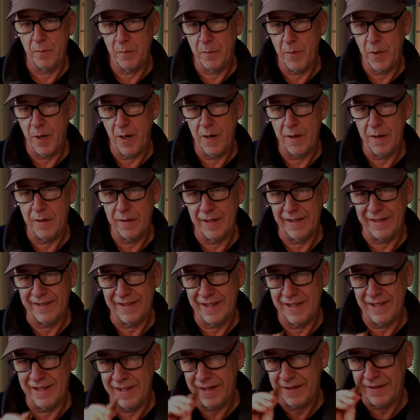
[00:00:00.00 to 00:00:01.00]
part that
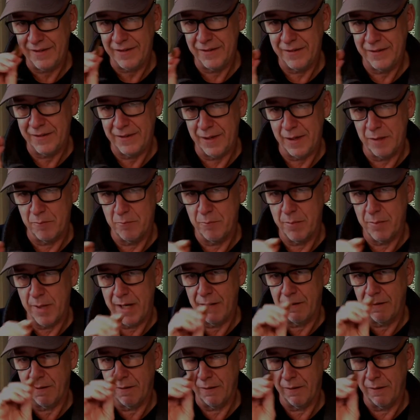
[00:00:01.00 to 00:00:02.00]
connects to the
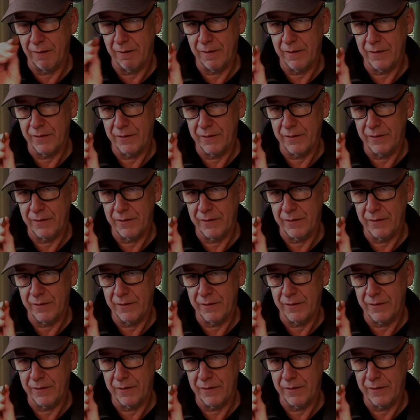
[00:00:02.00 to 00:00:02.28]
barrel.